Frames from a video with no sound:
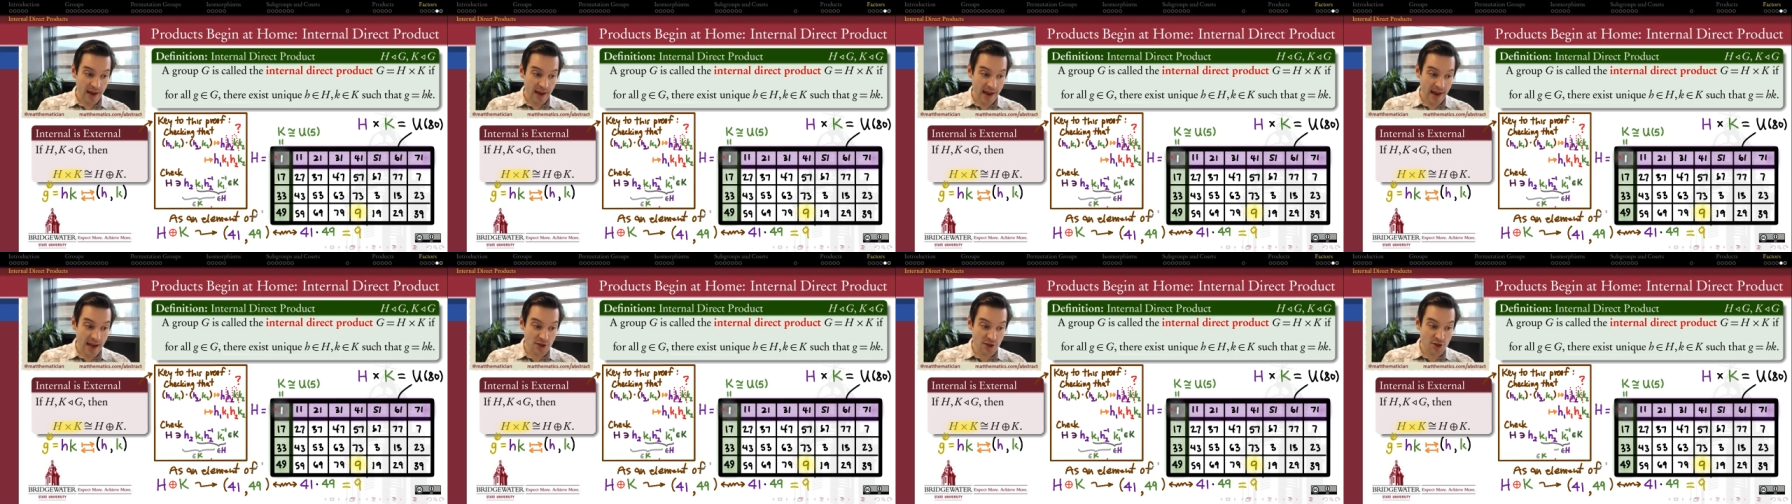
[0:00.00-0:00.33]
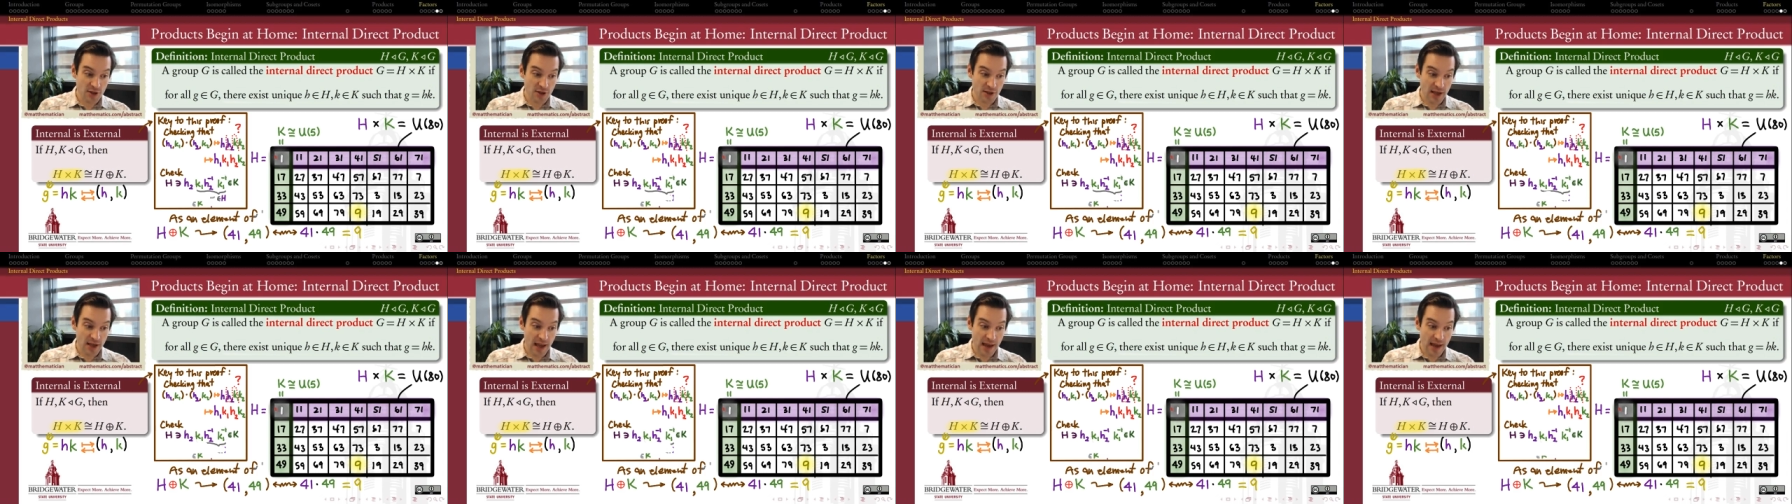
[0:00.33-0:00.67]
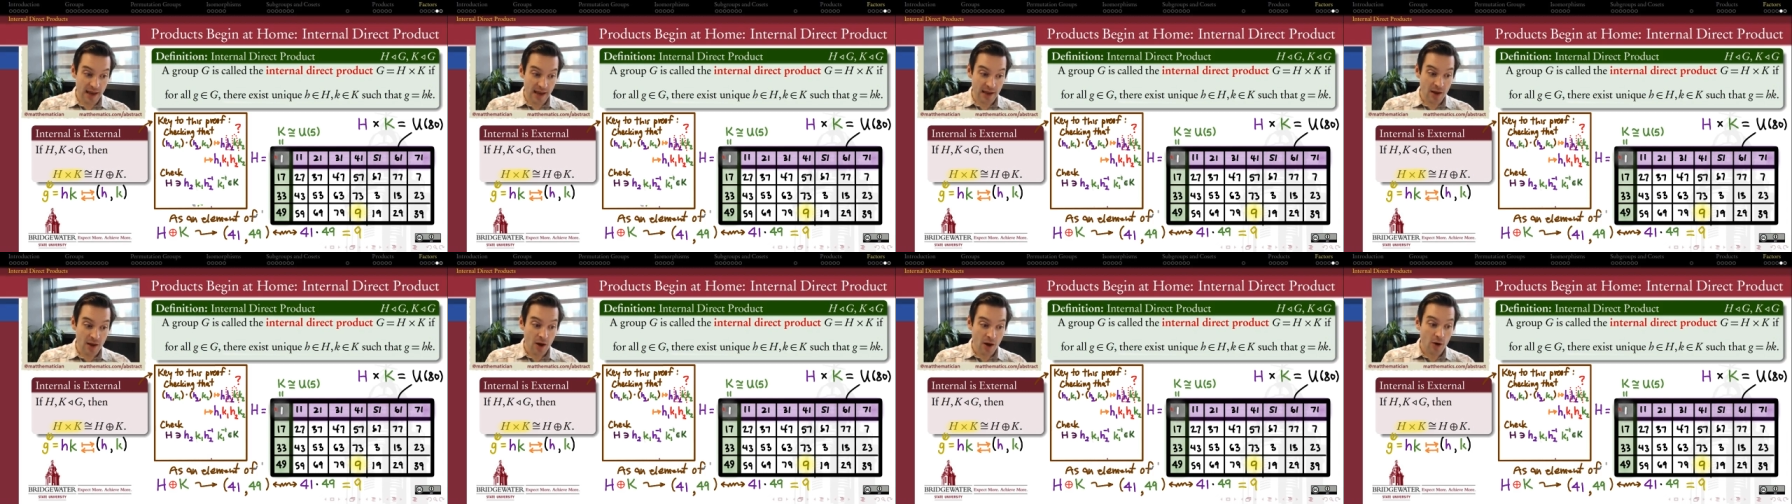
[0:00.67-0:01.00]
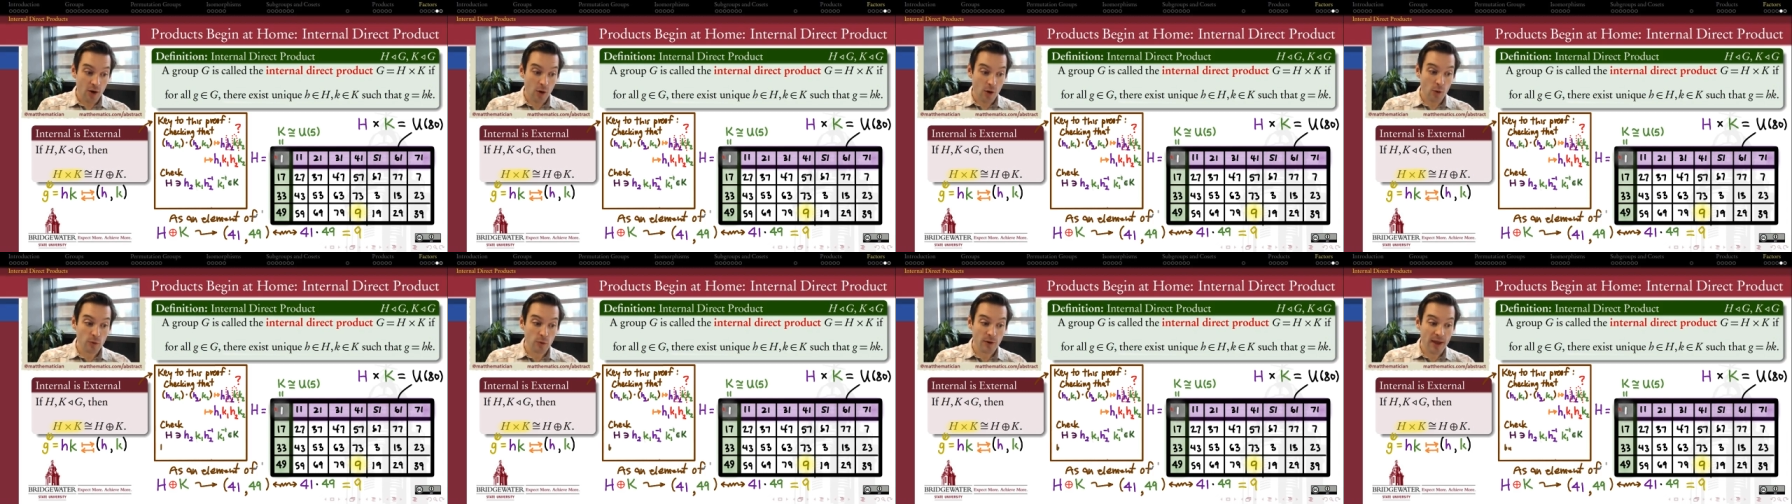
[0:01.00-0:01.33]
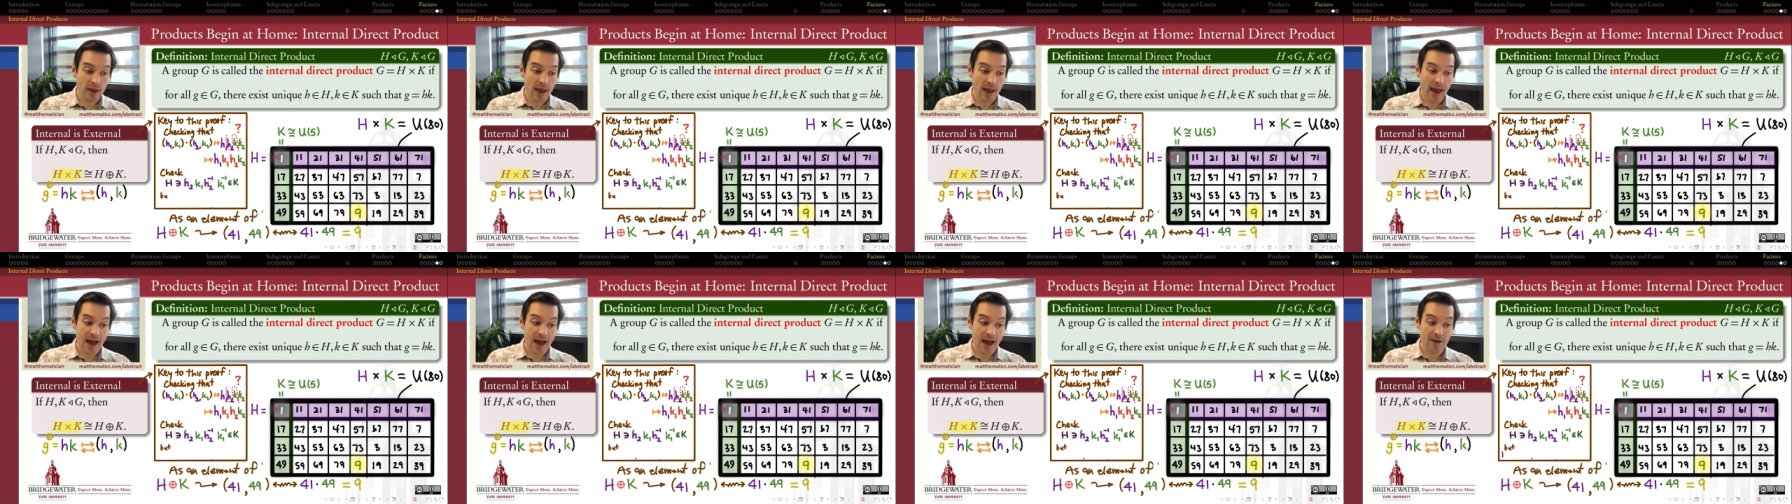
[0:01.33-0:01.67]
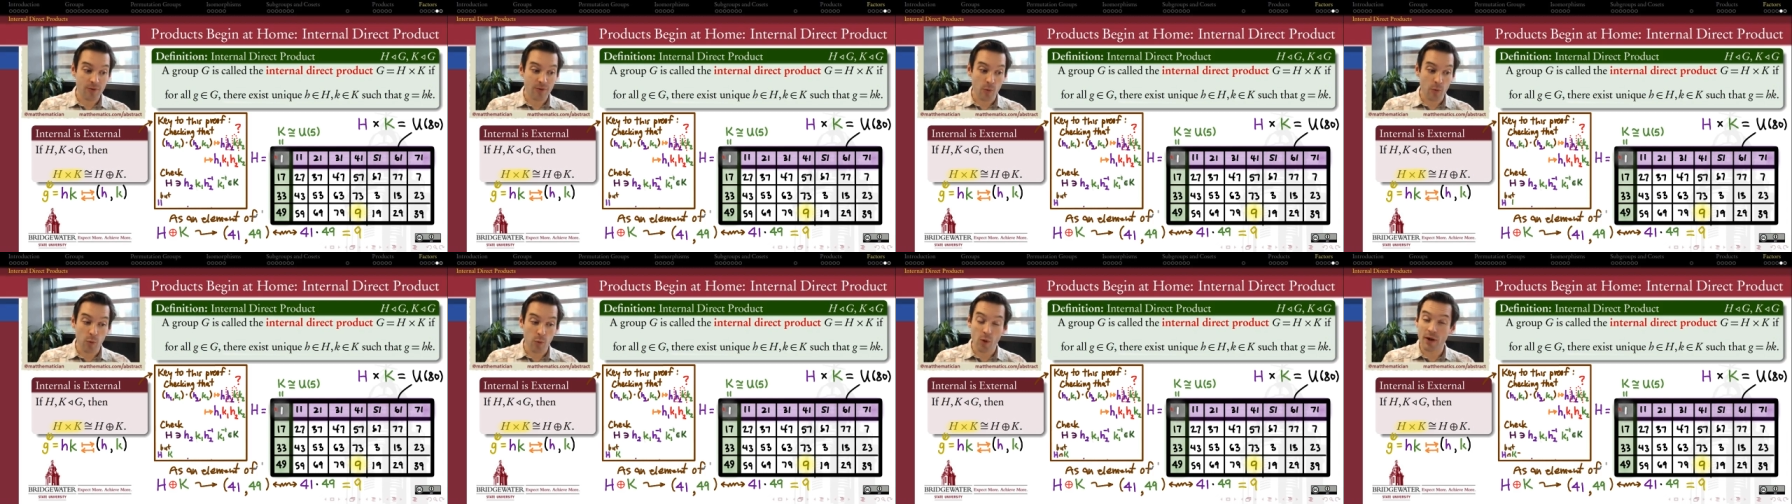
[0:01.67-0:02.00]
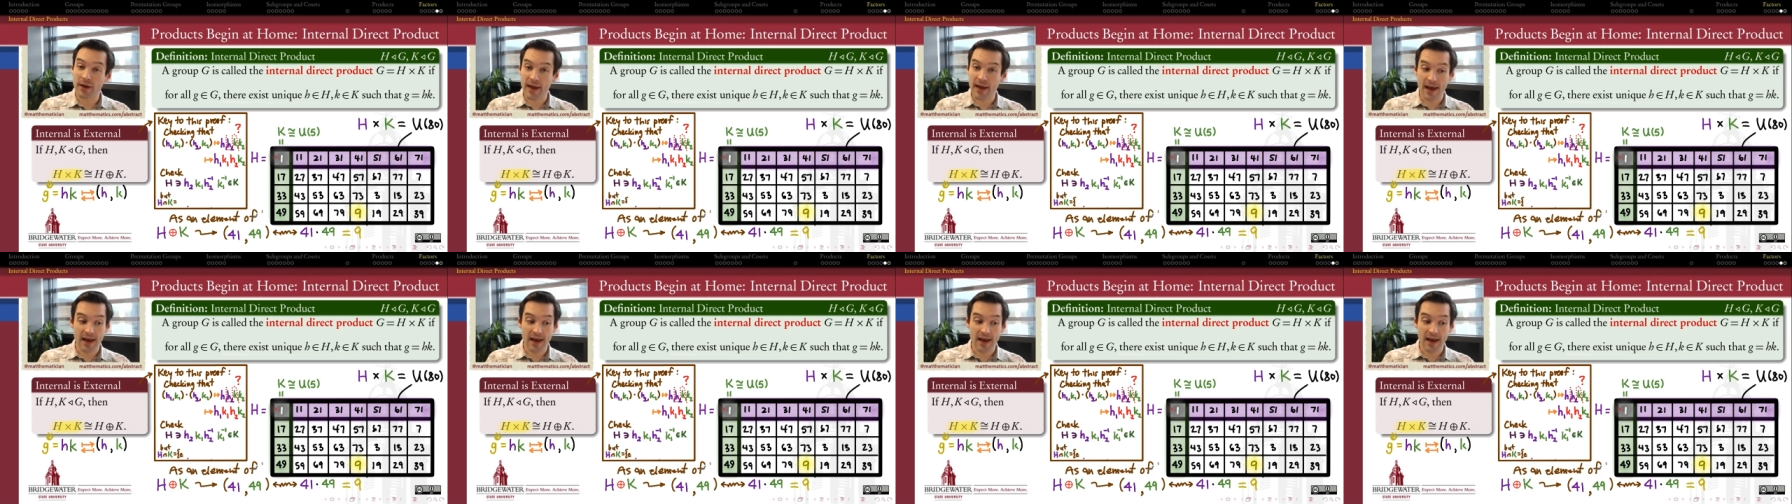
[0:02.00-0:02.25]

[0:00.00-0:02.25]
H and K only have one